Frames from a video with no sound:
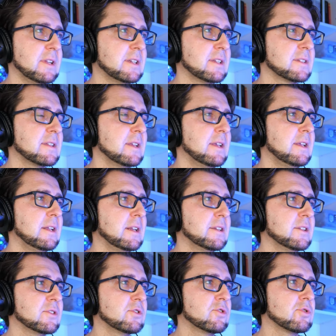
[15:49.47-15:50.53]
let us
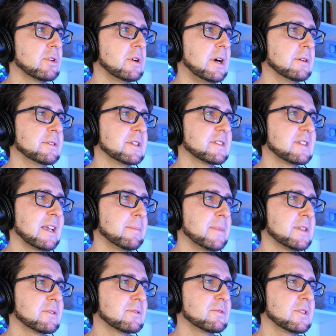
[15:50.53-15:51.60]
just draw out the
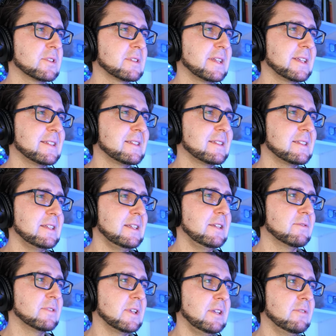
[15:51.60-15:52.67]
segments to just like see
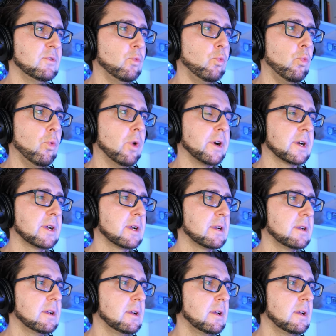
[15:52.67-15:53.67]
if they even work.